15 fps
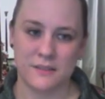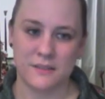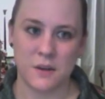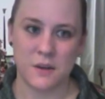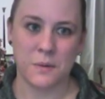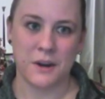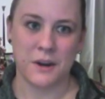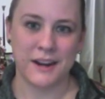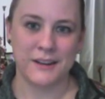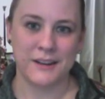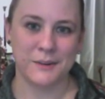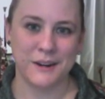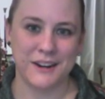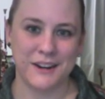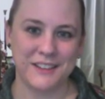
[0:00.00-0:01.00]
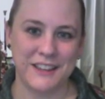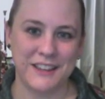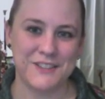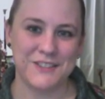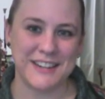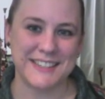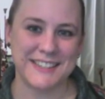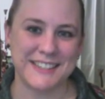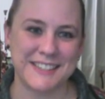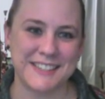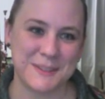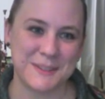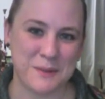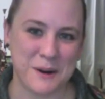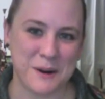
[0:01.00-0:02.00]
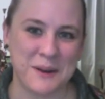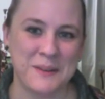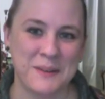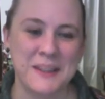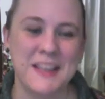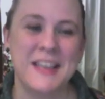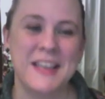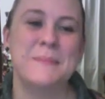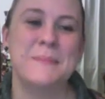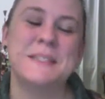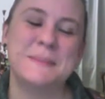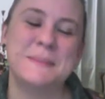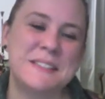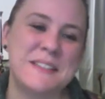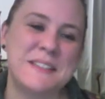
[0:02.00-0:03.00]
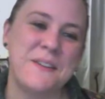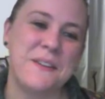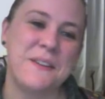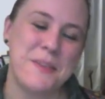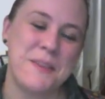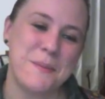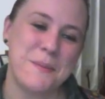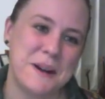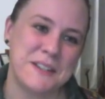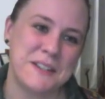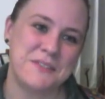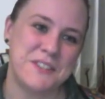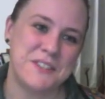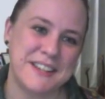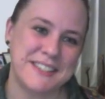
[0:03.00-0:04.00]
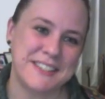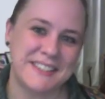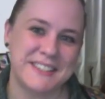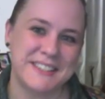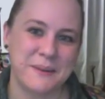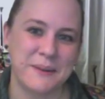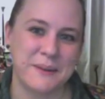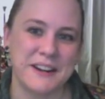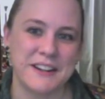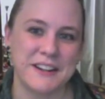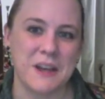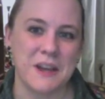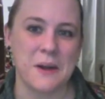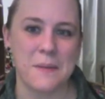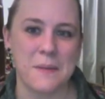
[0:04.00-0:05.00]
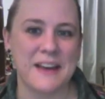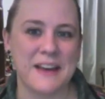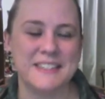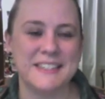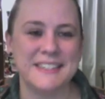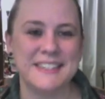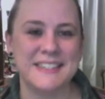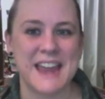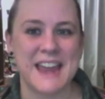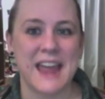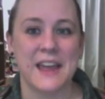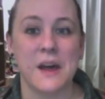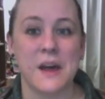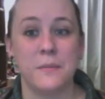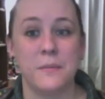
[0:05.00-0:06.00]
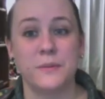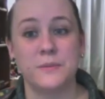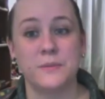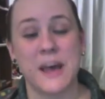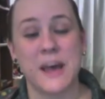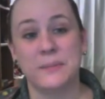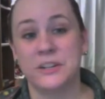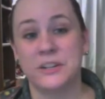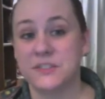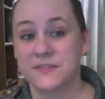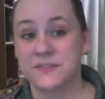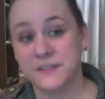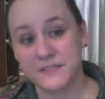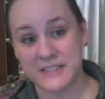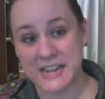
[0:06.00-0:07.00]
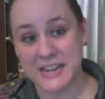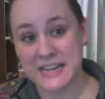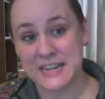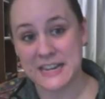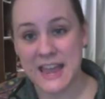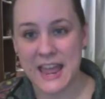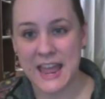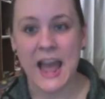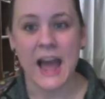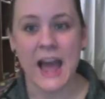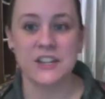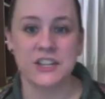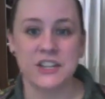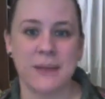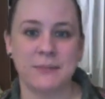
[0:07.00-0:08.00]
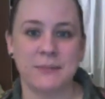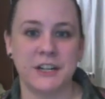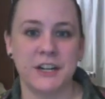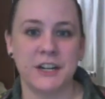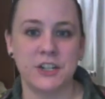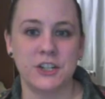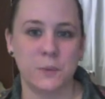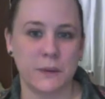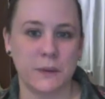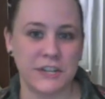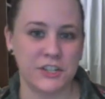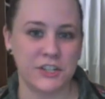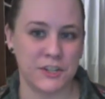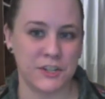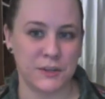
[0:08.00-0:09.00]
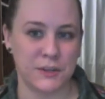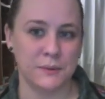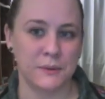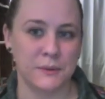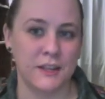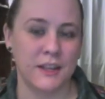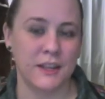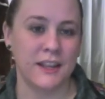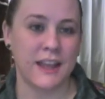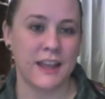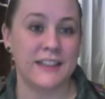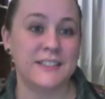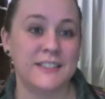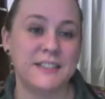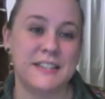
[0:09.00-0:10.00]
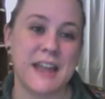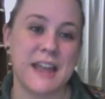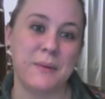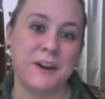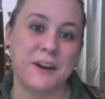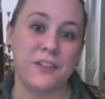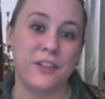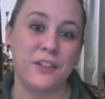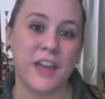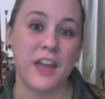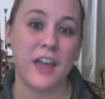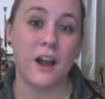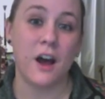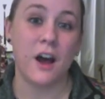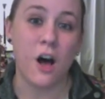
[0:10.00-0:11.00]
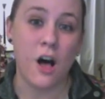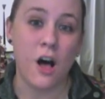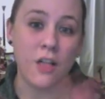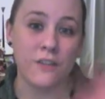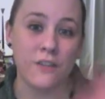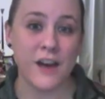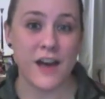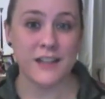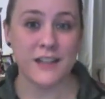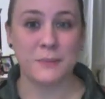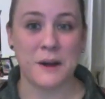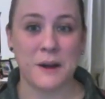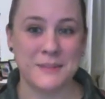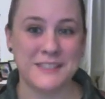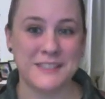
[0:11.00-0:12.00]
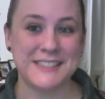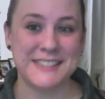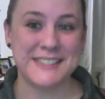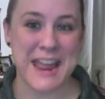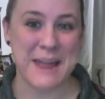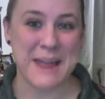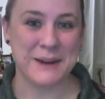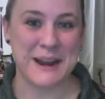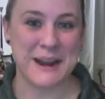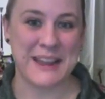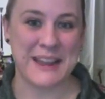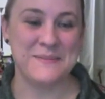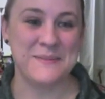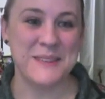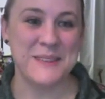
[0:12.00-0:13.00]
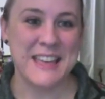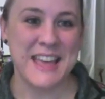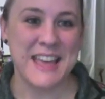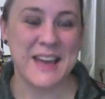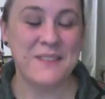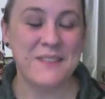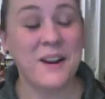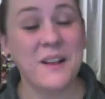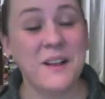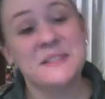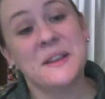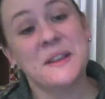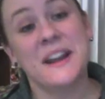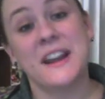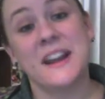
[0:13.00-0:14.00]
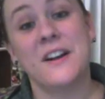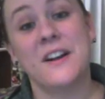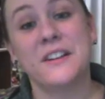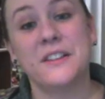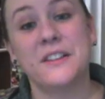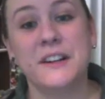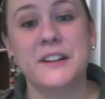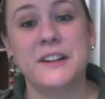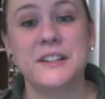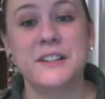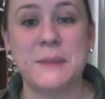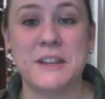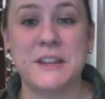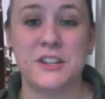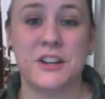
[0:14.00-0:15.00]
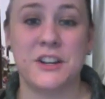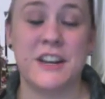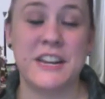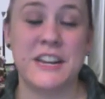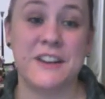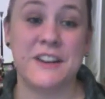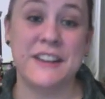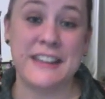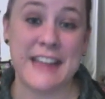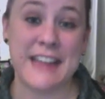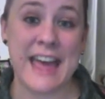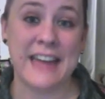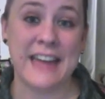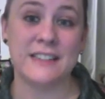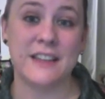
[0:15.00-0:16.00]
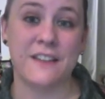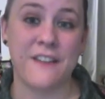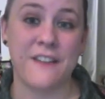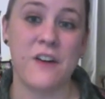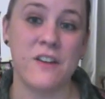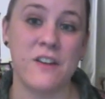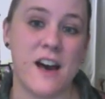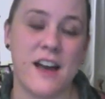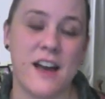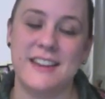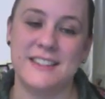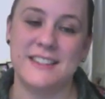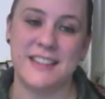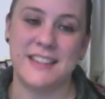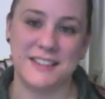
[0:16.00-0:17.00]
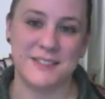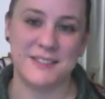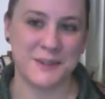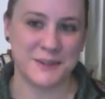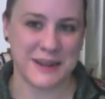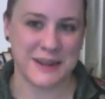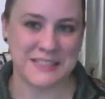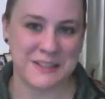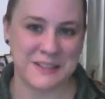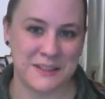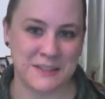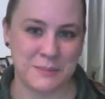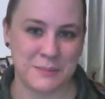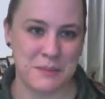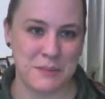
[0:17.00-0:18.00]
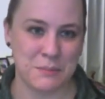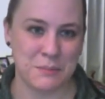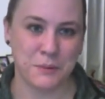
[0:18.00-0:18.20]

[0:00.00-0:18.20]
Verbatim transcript: Don't worry, we're going to leave Genesis tomorrow. But specifically, the parts of Genesis that we're going to talk about today come from chapters 15 and chapter 22. Okay, so today we're going to look at all of God's promises to Abraham, and we're also getting our clearest picture here yet of how God intends to rescue his people.